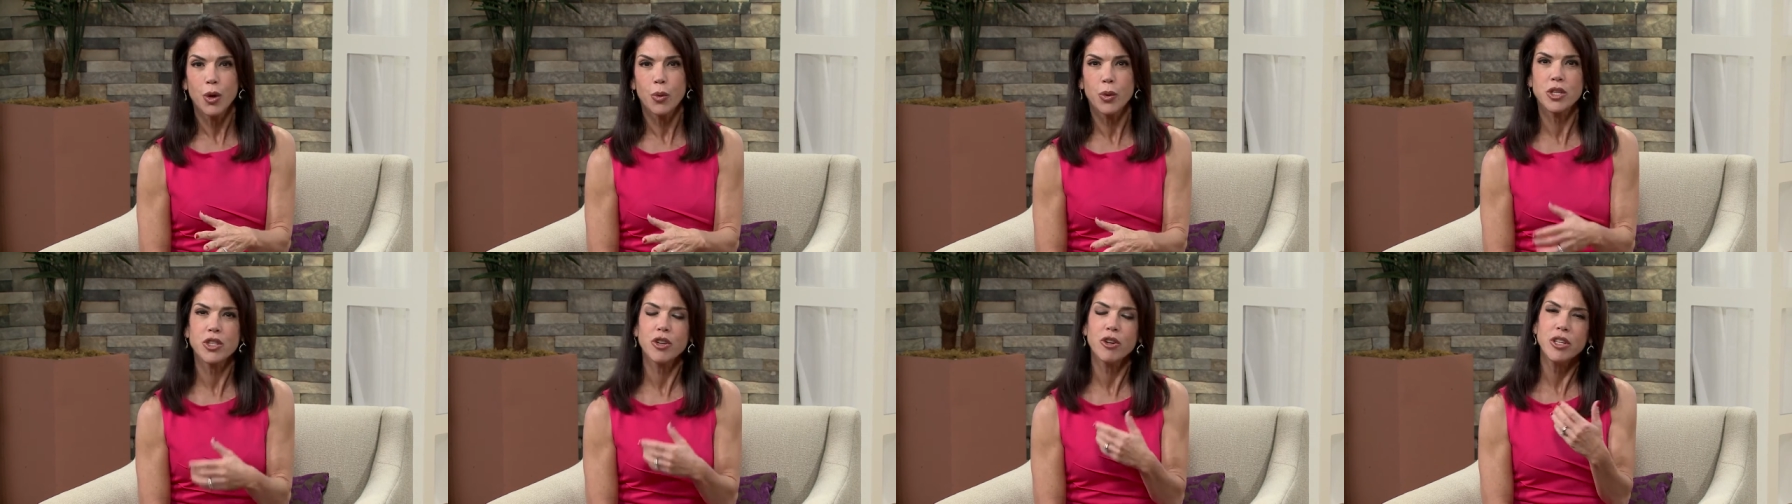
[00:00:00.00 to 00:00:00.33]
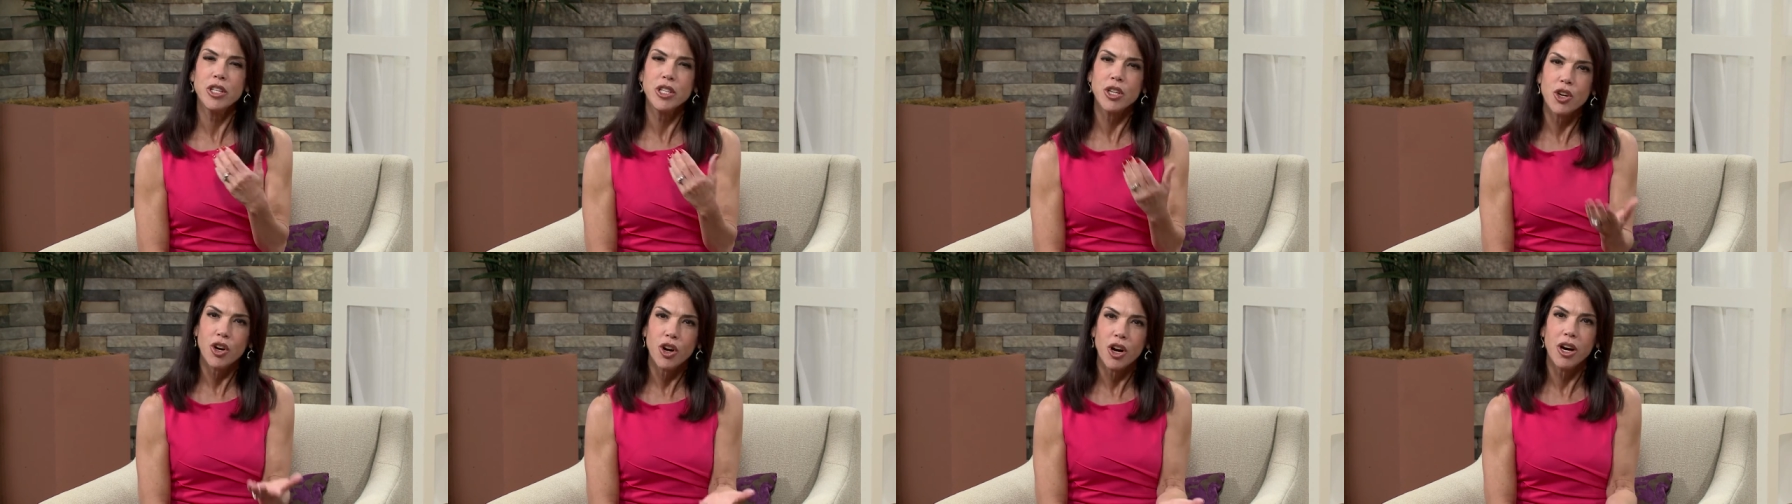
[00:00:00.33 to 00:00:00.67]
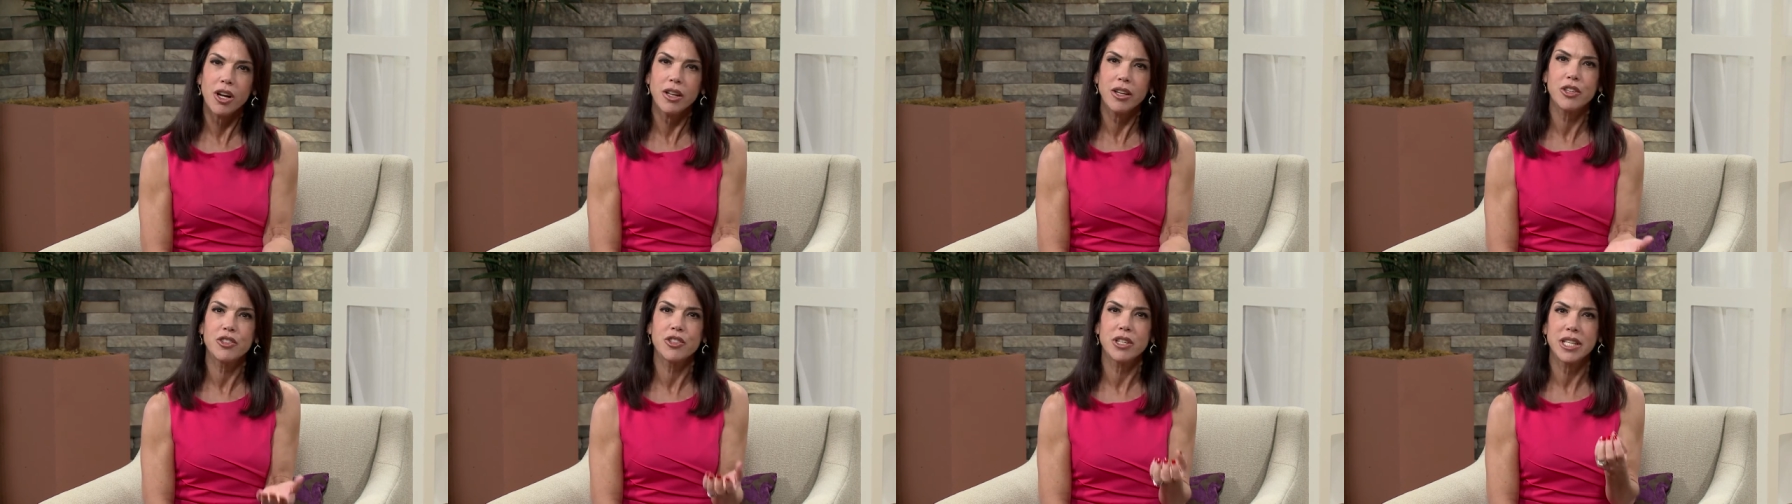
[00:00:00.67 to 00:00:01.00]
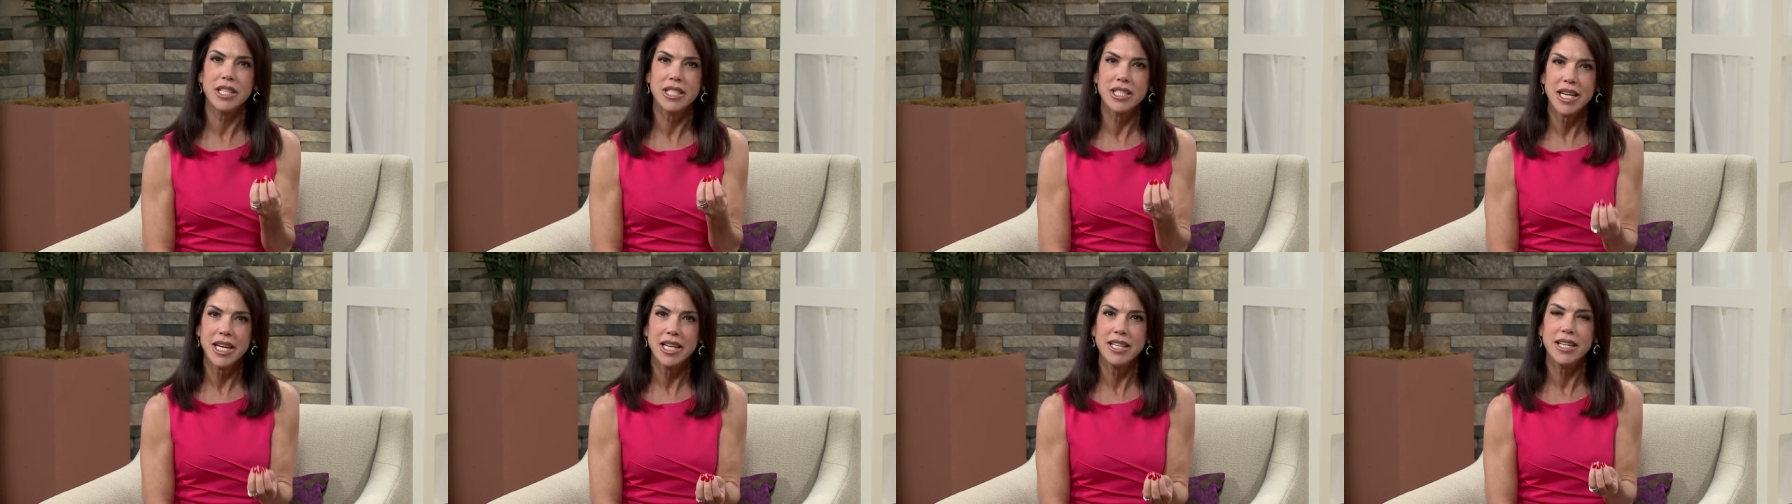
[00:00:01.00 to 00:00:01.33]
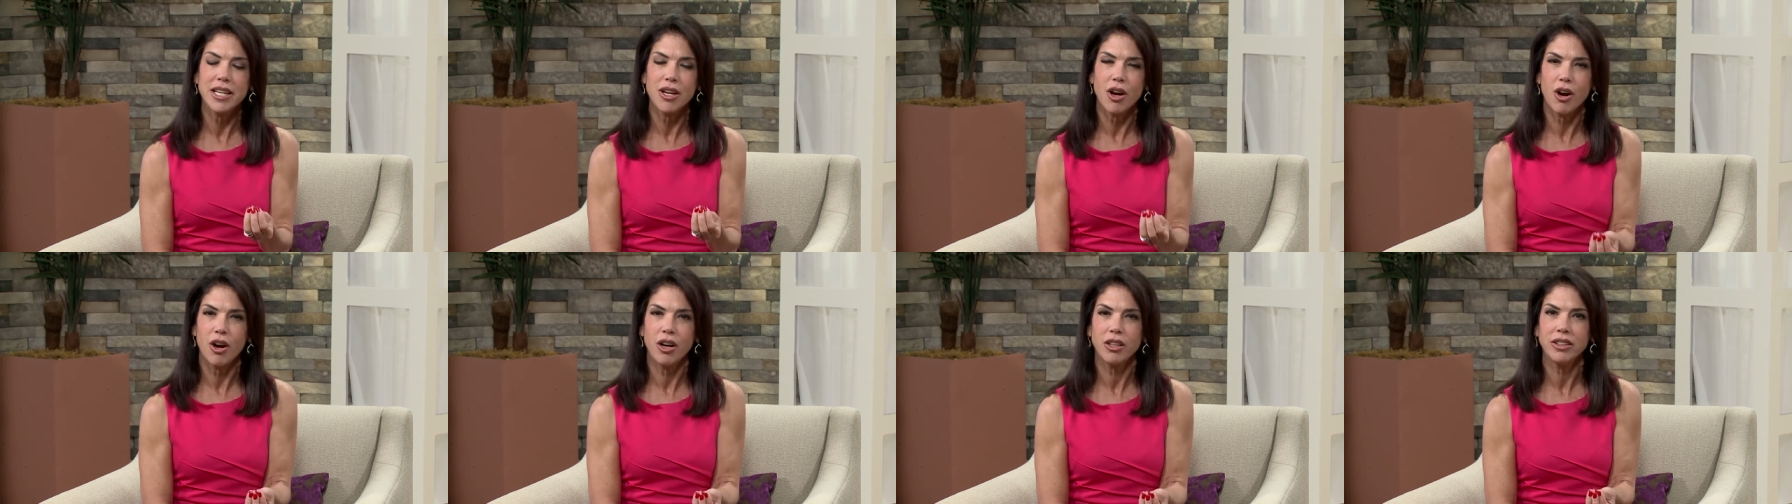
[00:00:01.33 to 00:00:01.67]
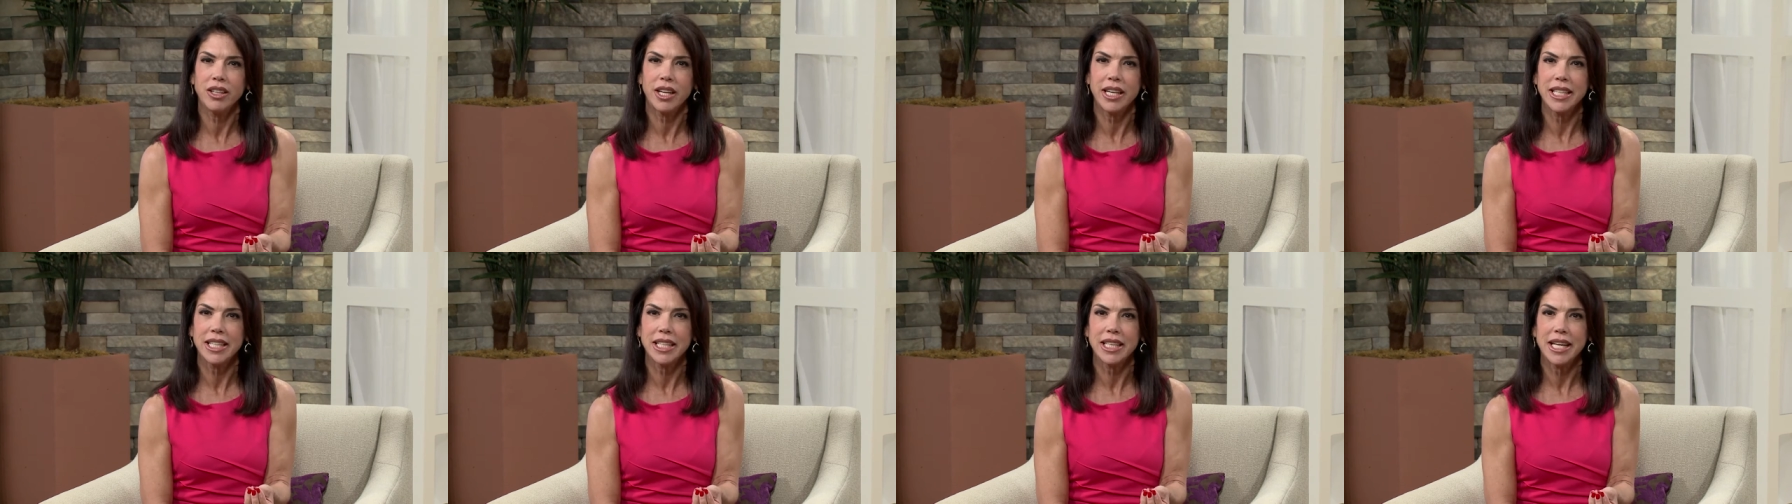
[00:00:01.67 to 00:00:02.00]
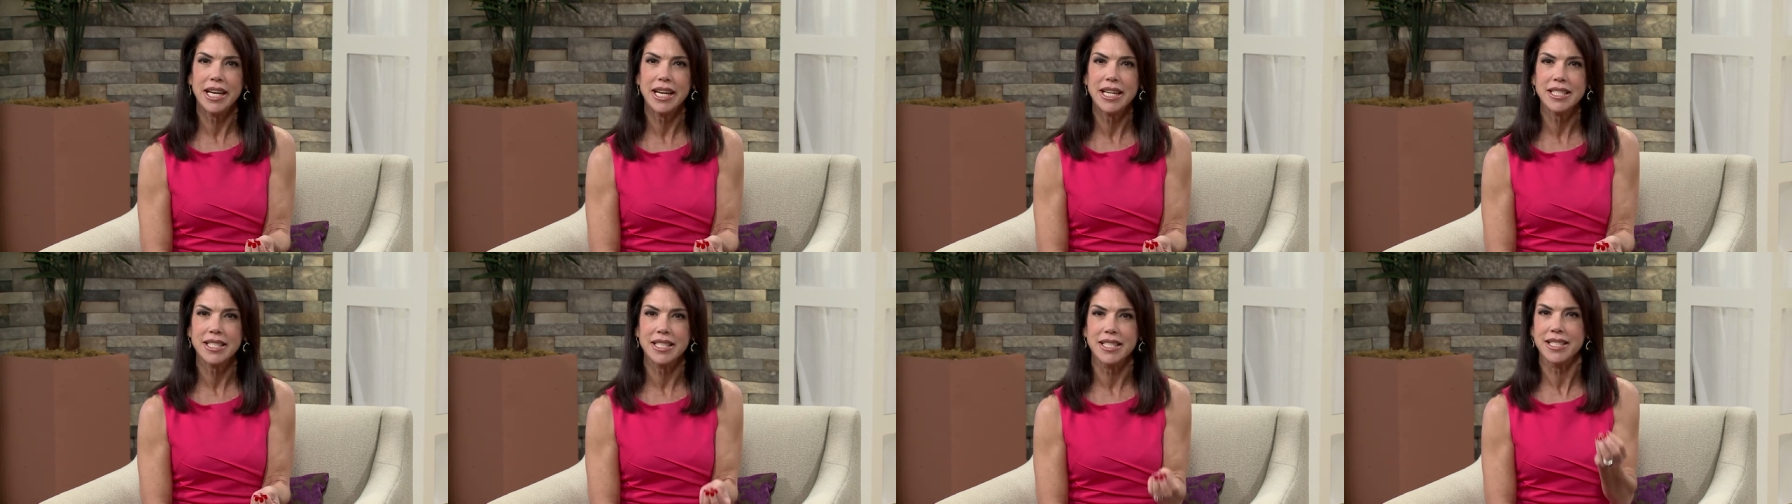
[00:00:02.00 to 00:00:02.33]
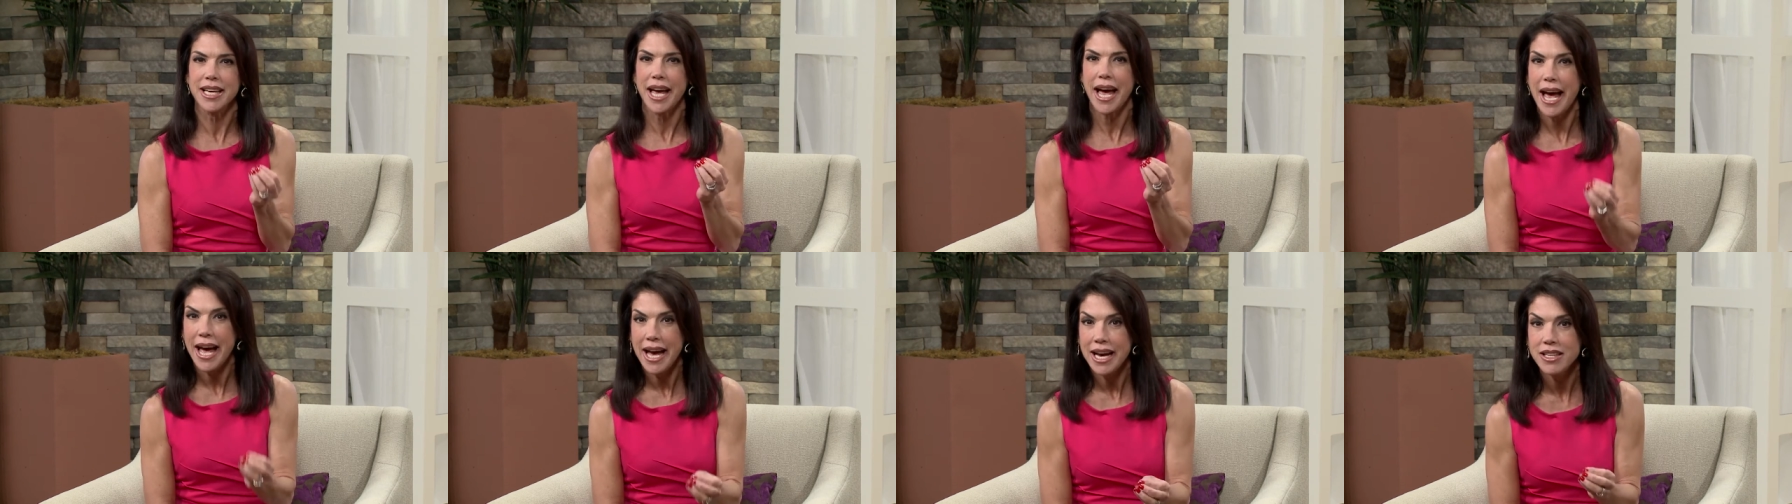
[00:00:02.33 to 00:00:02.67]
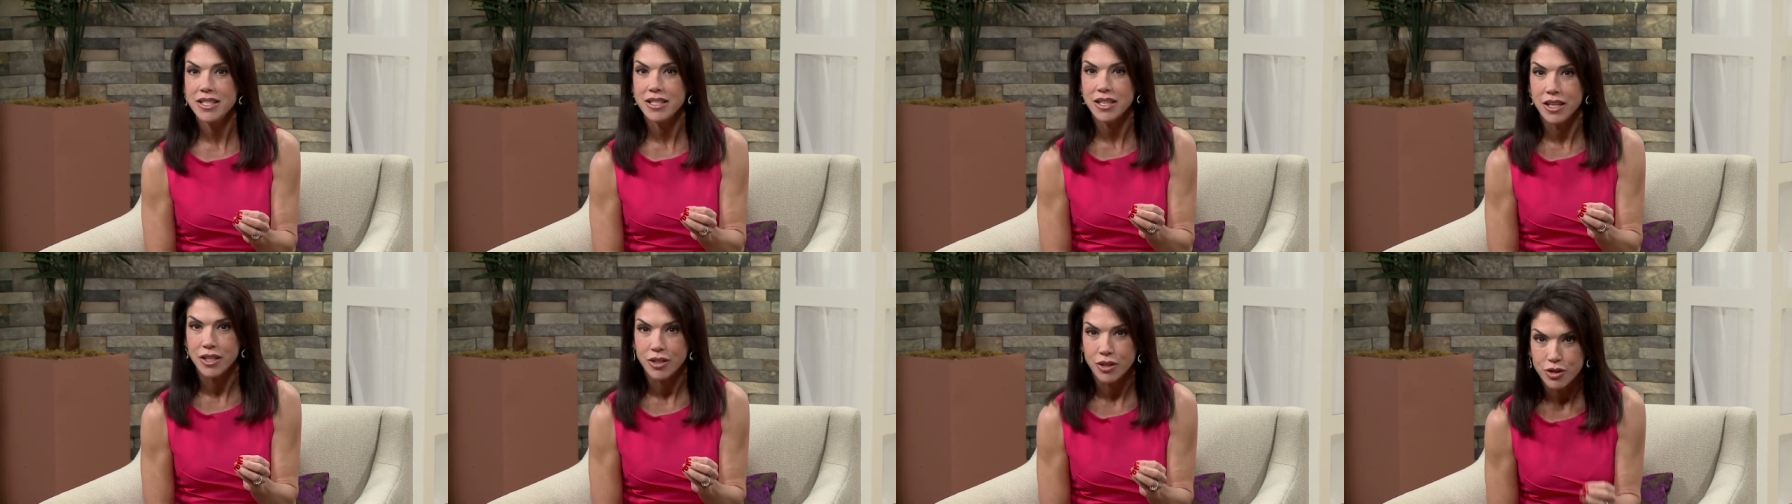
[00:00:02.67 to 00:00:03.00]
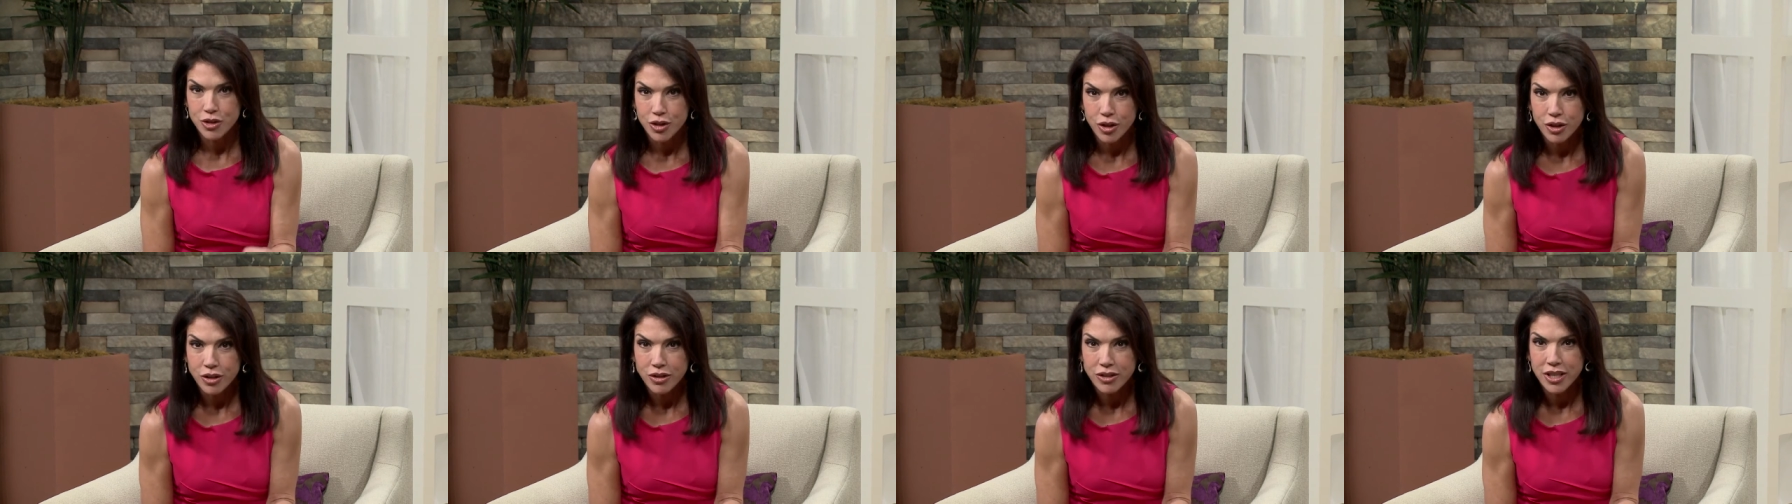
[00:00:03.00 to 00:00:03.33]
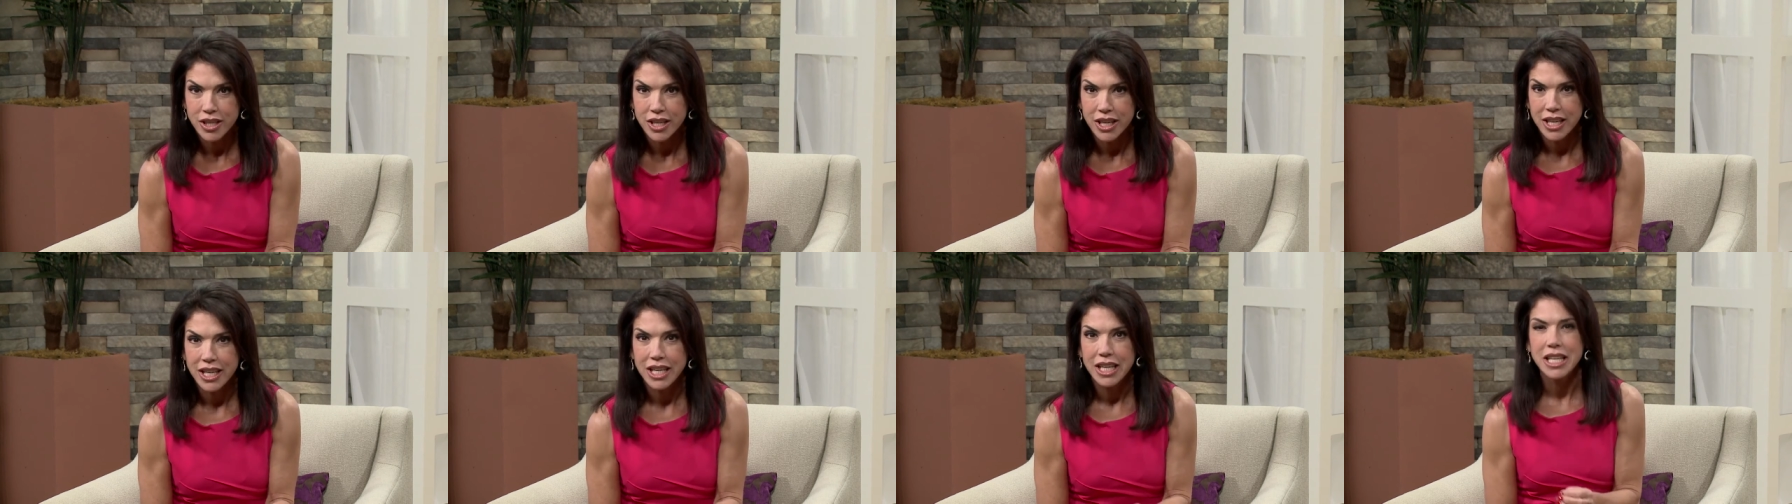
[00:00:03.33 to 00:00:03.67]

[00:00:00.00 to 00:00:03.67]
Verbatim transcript: Returning to college and attending online classes as an adult